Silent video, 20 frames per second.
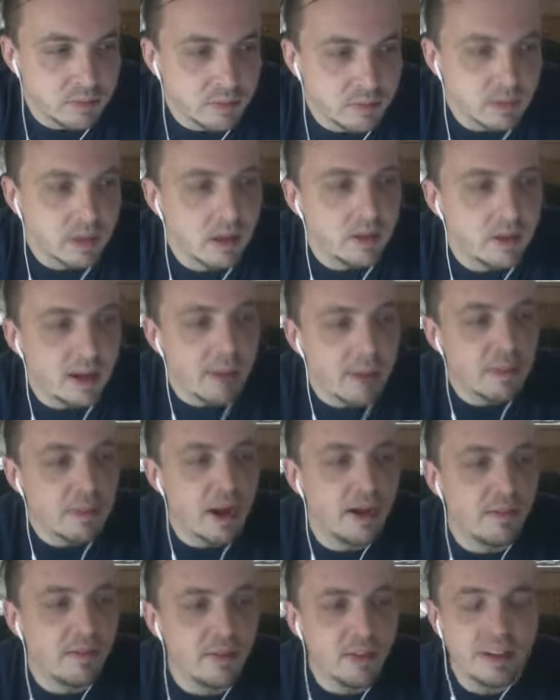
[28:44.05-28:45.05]
because I'm
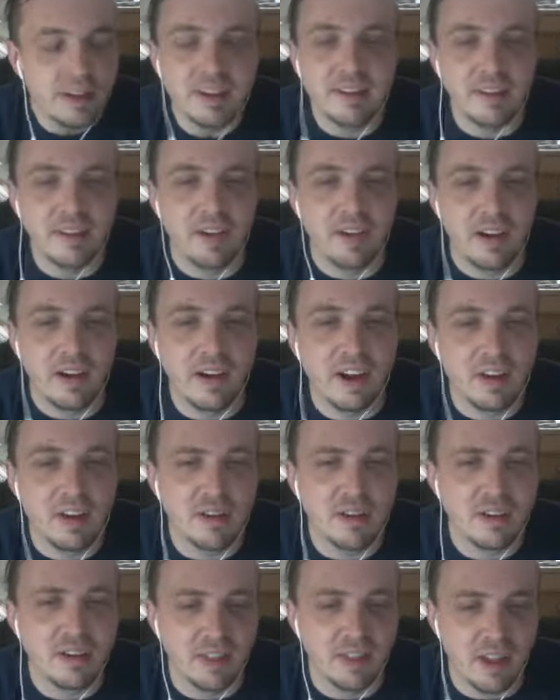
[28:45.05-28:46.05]
kind of, and this is a very
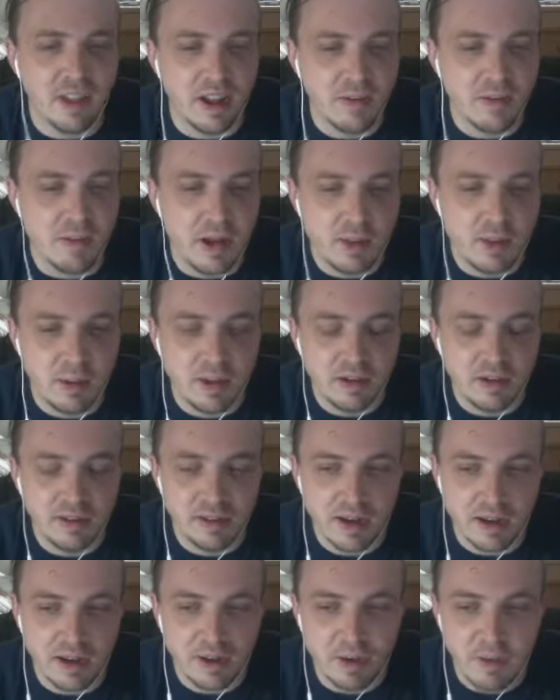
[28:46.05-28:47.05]
interesting thing, by the way, just
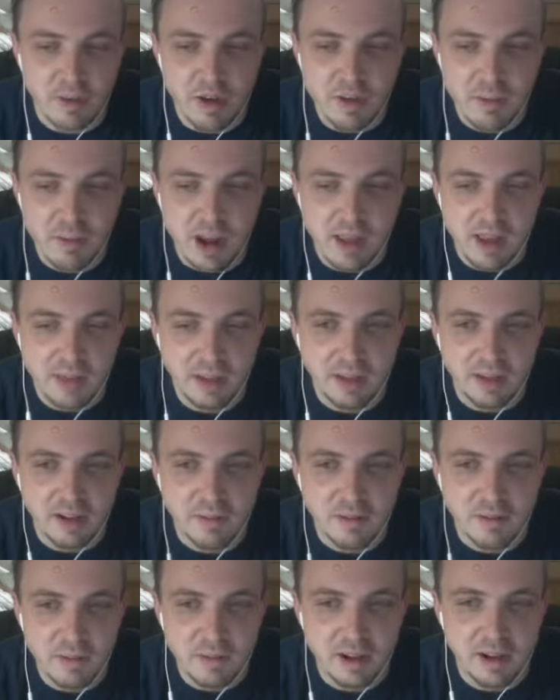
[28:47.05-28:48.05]
kind of going off, but I think it
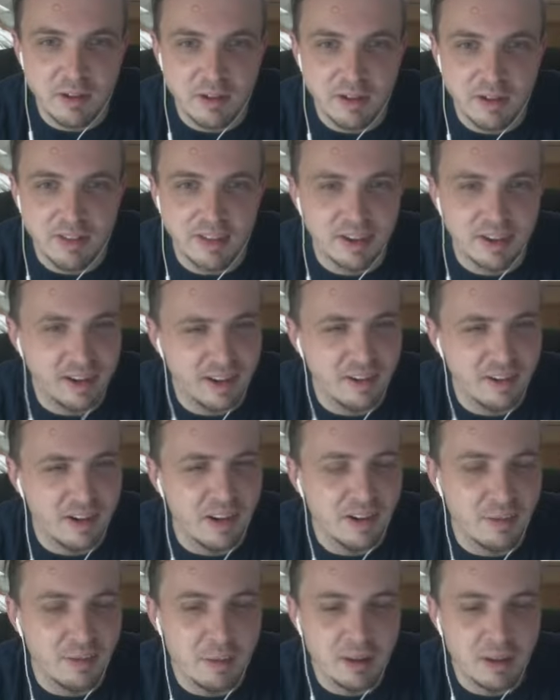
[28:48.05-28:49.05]
would be interesting to get your
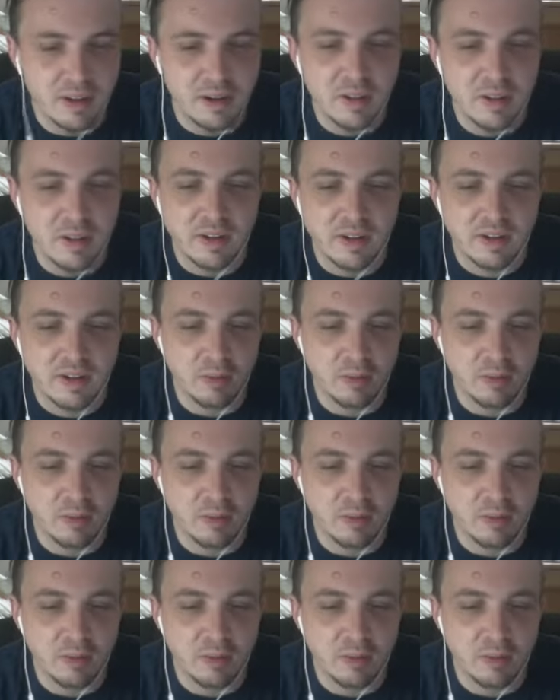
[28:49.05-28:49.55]
guys' opinion on this.